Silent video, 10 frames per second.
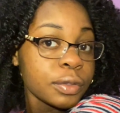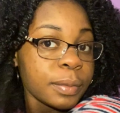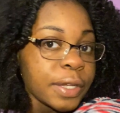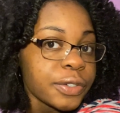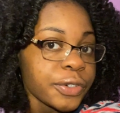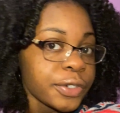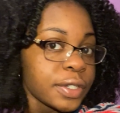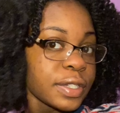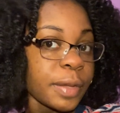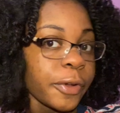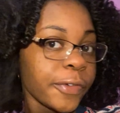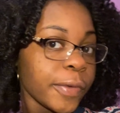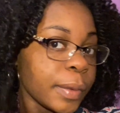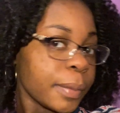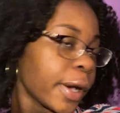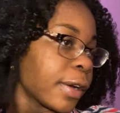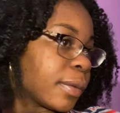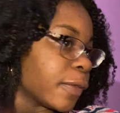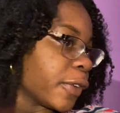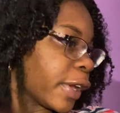make sure to separate from the bottom of your